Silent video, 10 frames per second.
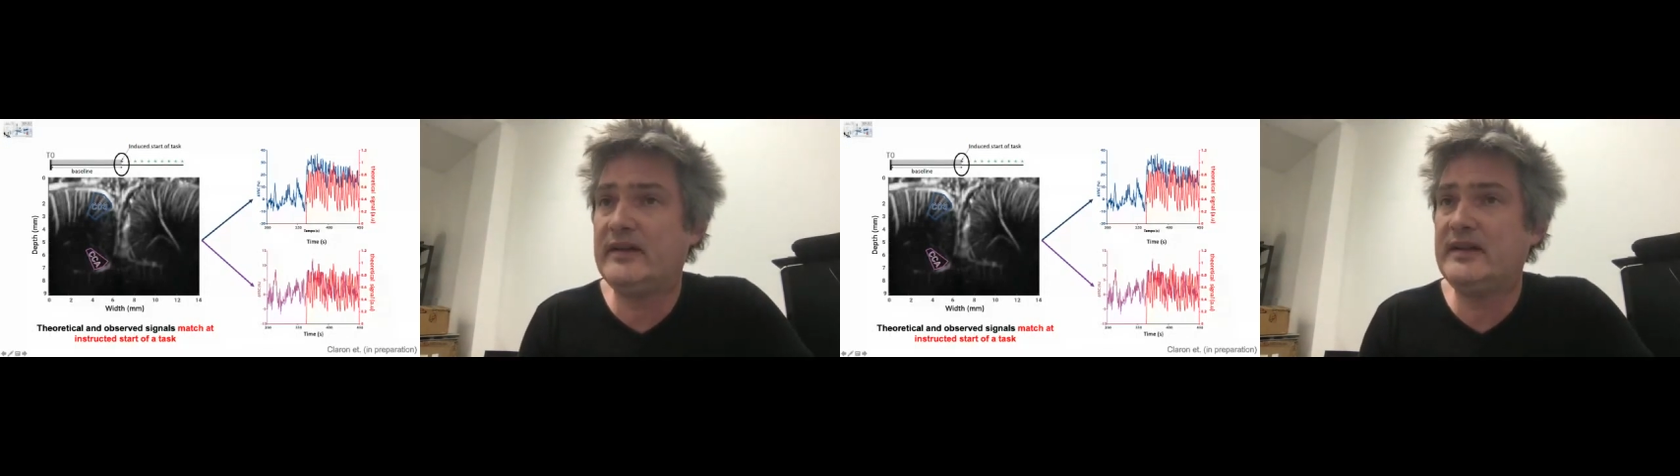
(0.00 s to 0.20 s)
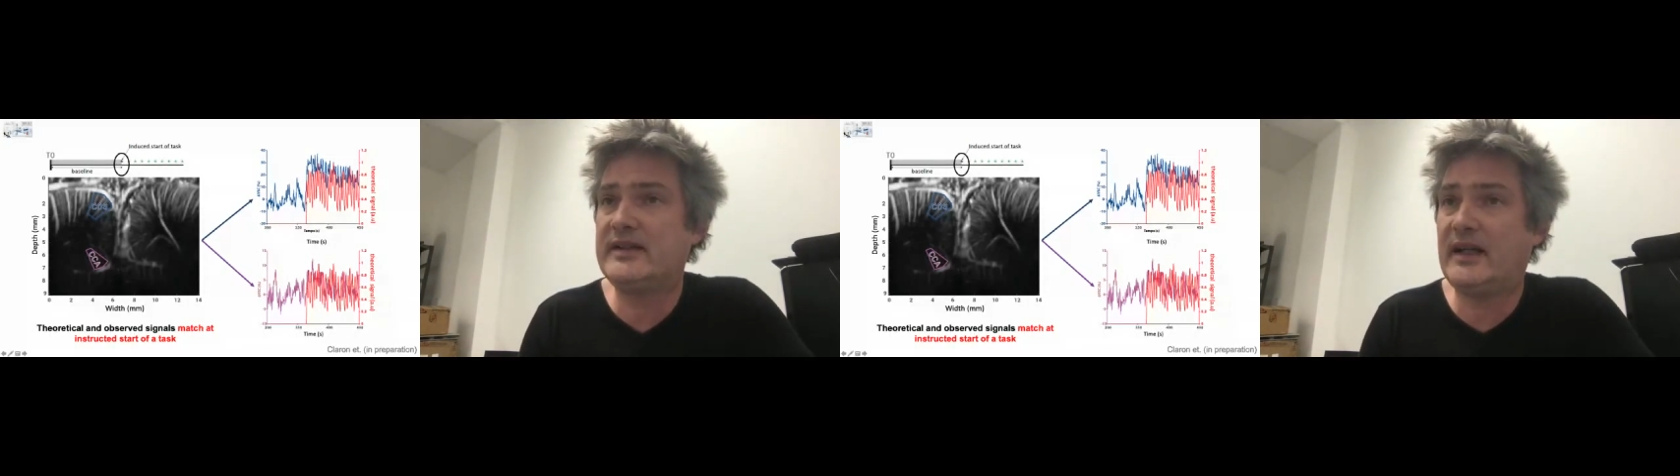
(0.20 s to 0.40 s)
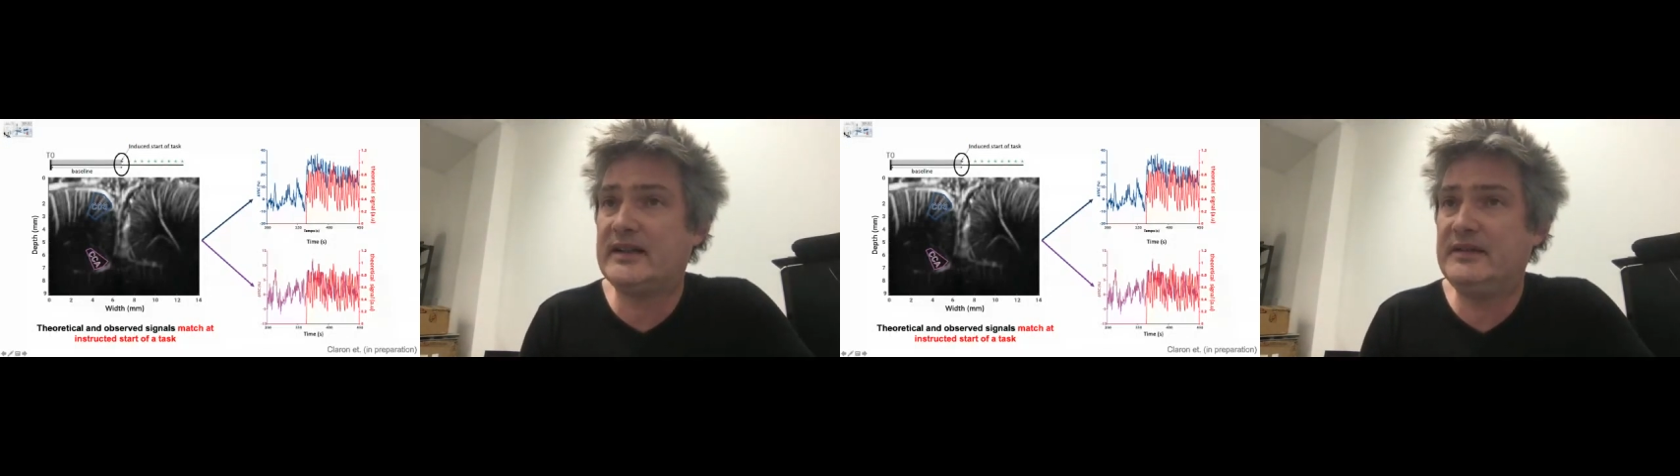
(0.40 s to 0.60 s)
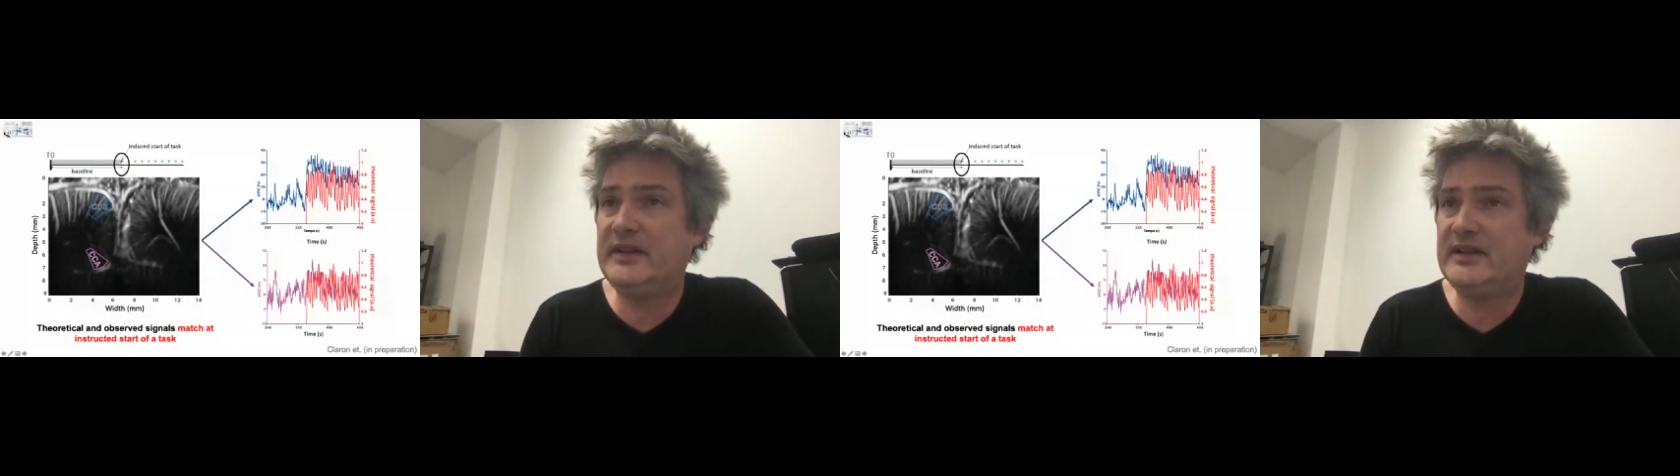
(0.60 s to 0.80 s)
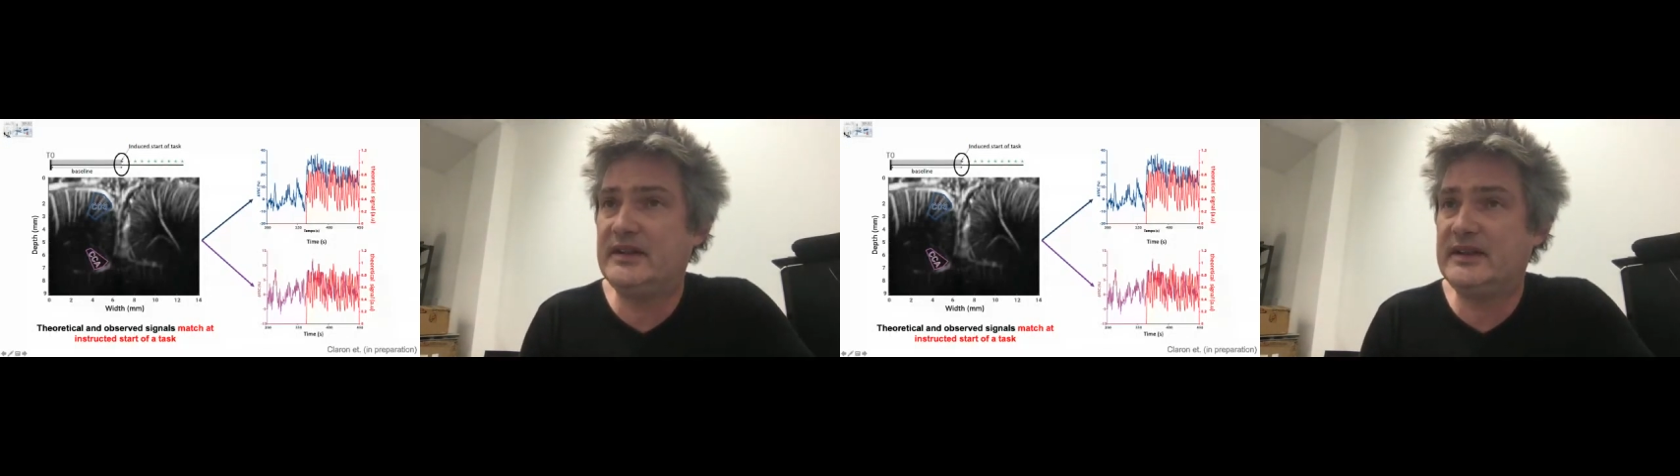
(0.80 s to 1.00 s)
these
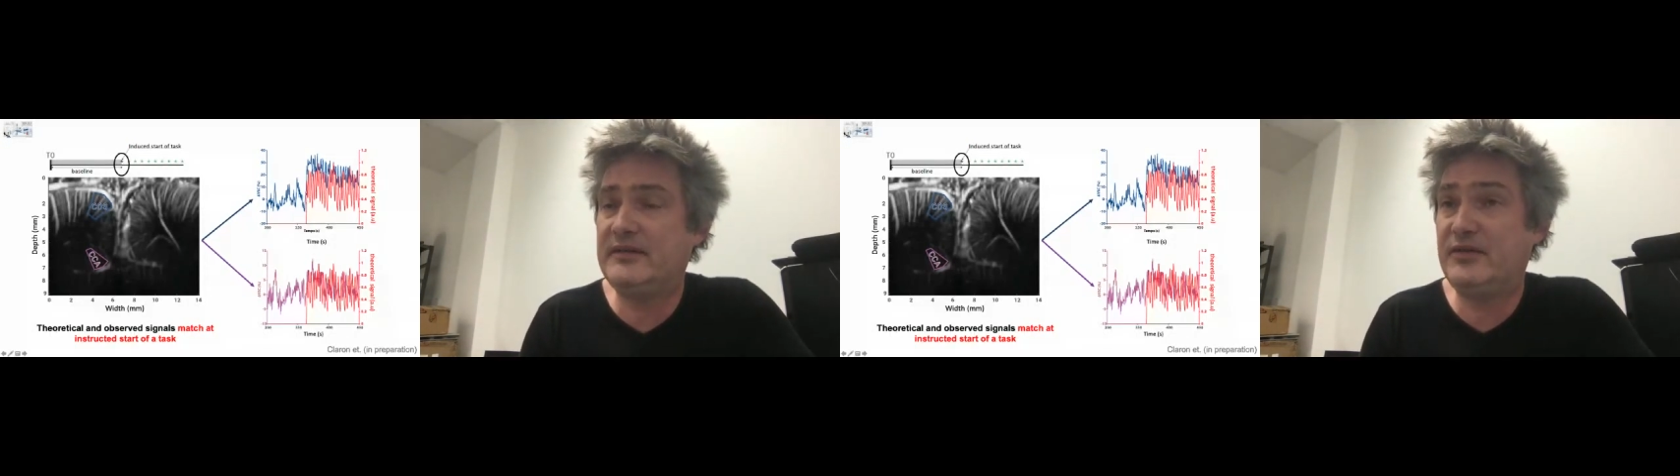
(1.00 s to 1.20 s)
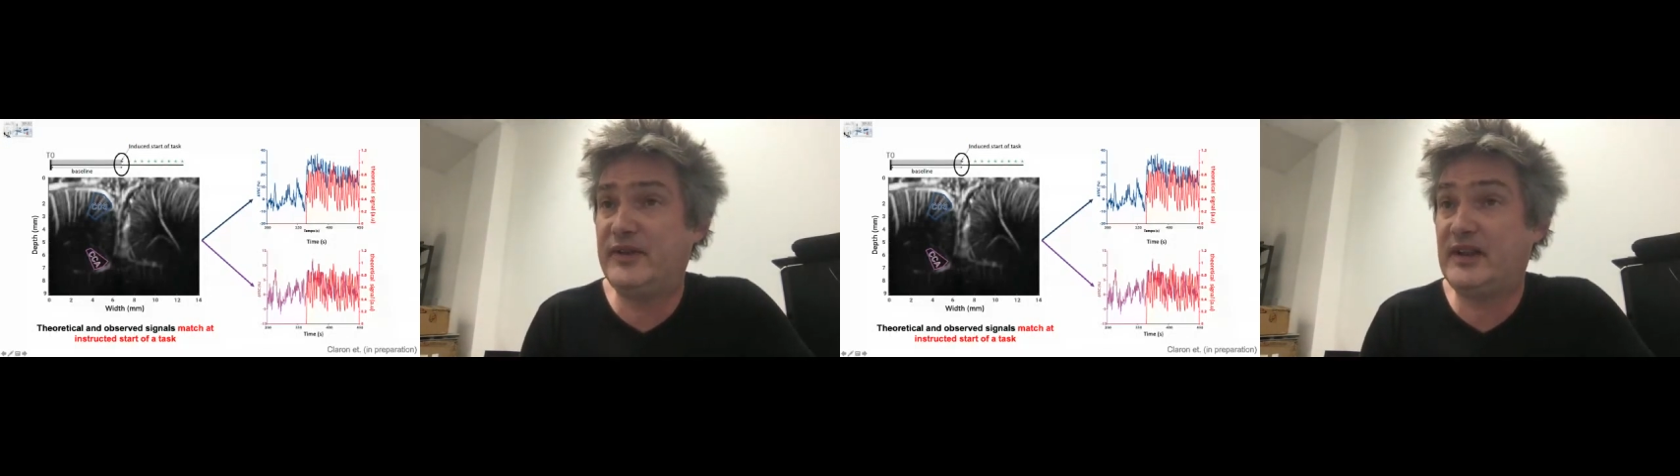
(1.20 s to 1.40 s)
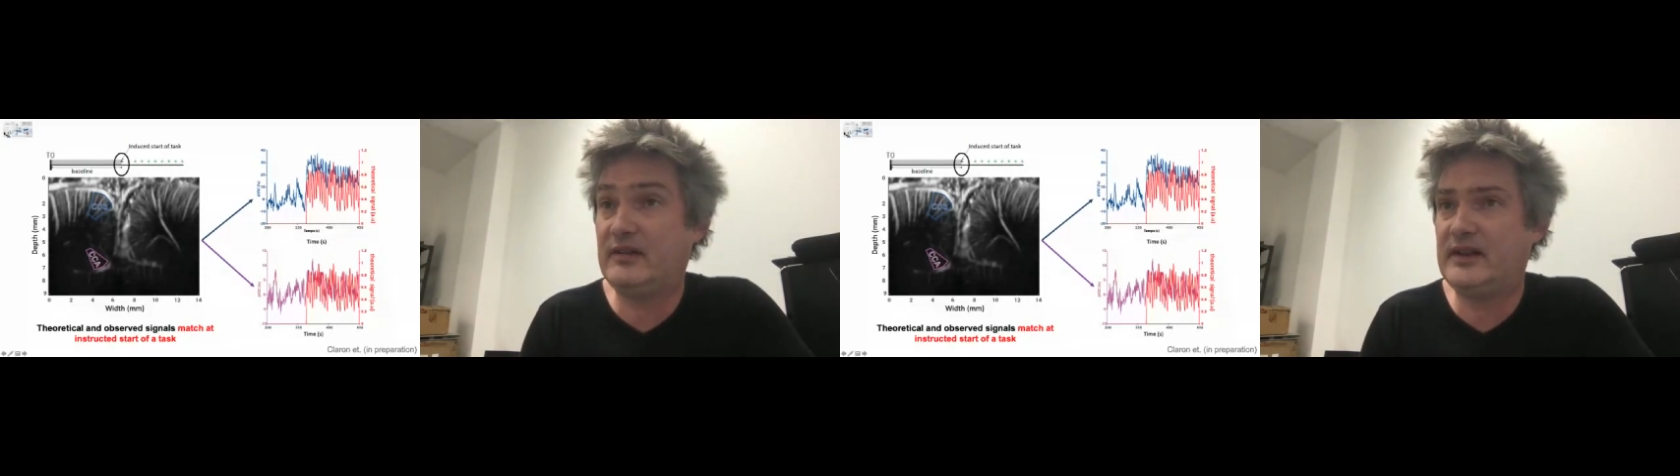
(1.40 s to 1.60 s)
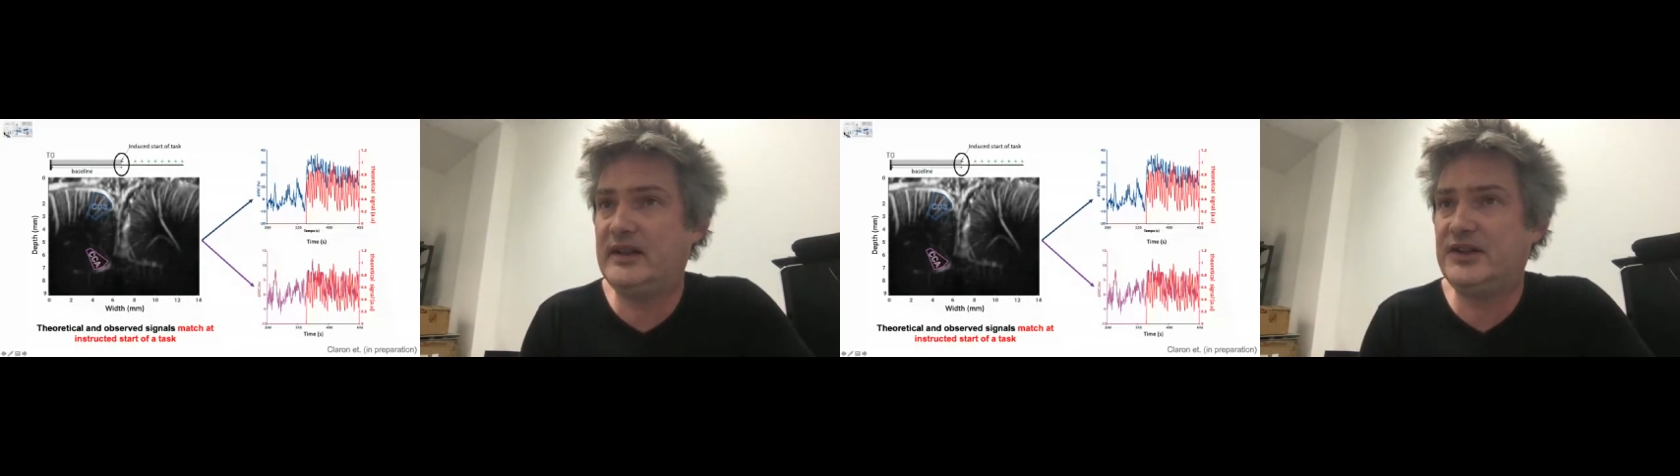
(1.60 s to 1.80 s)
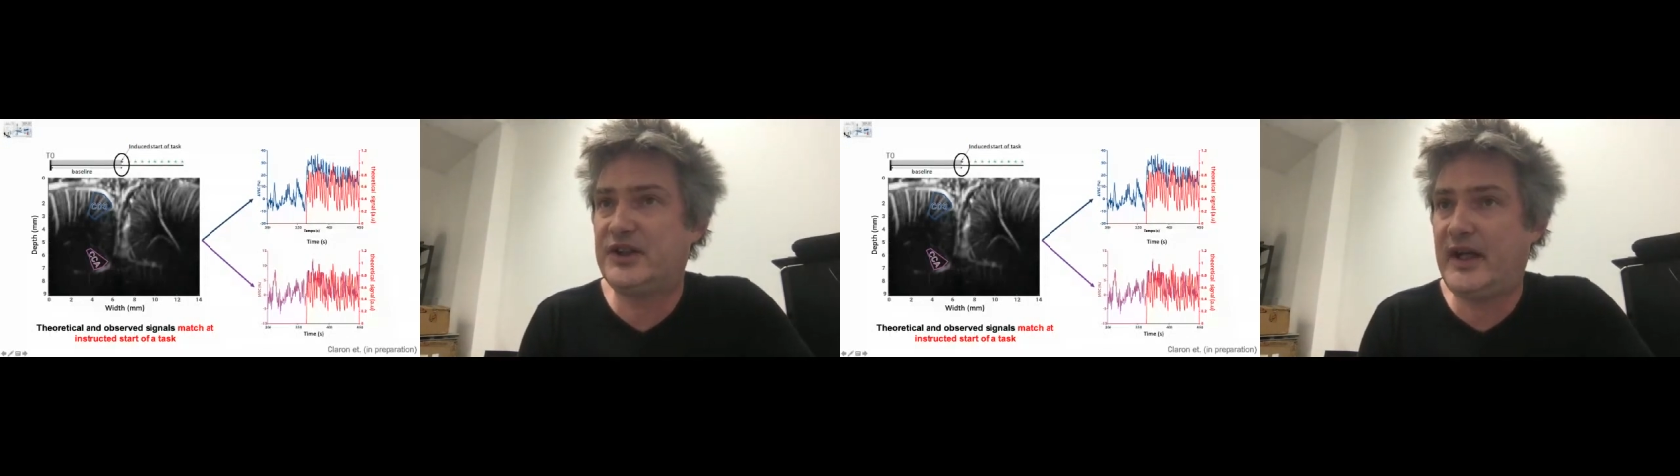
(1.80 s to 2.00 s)
activities
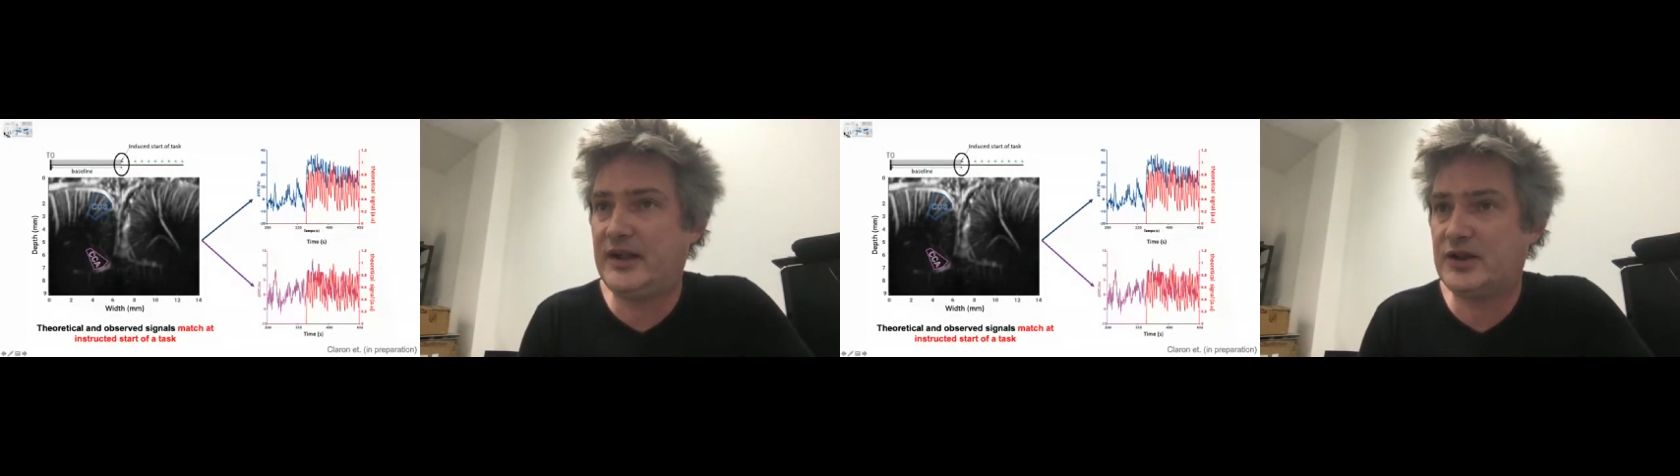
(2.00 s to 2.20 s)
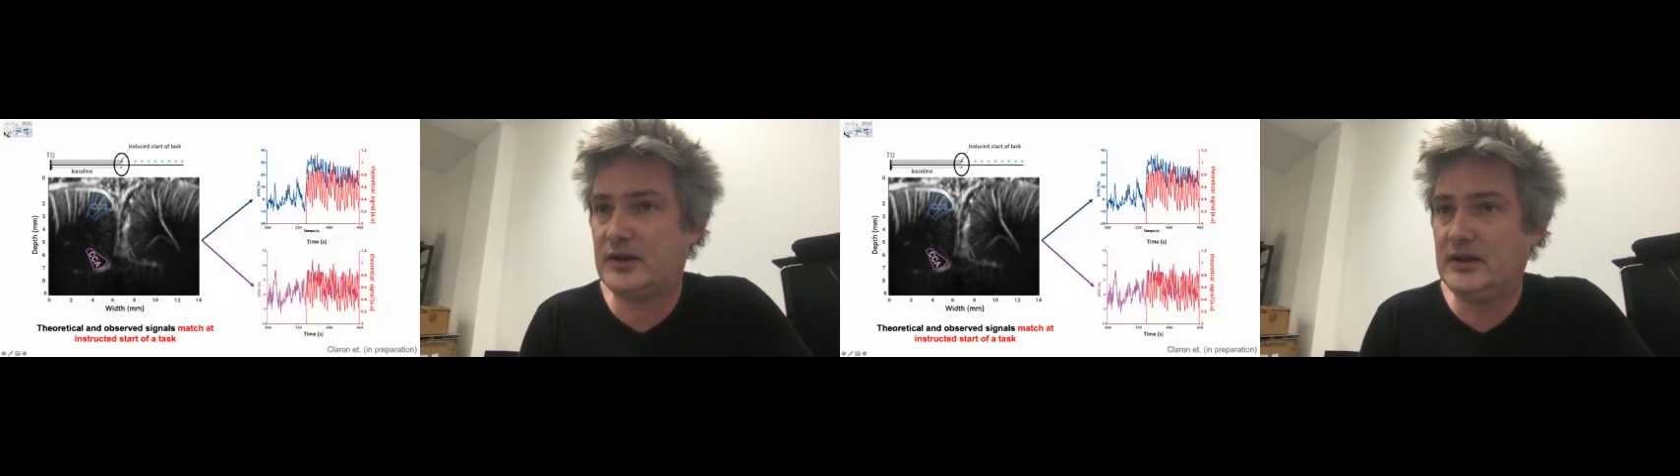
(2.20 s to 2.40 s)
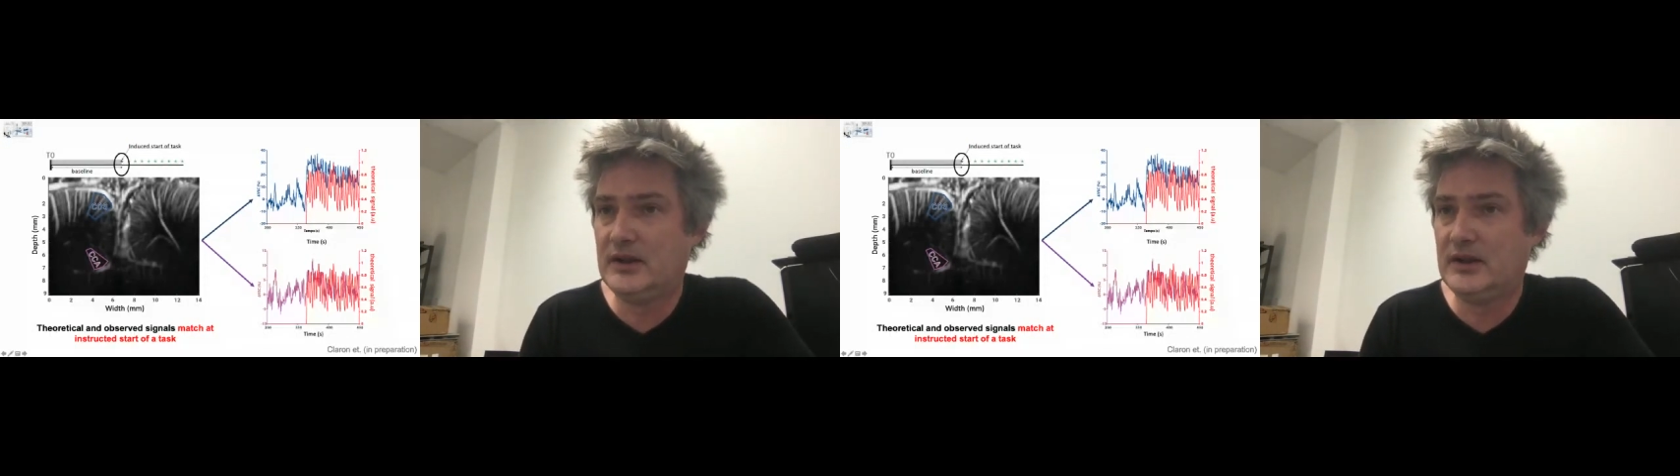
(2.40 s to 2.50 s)
significantly change.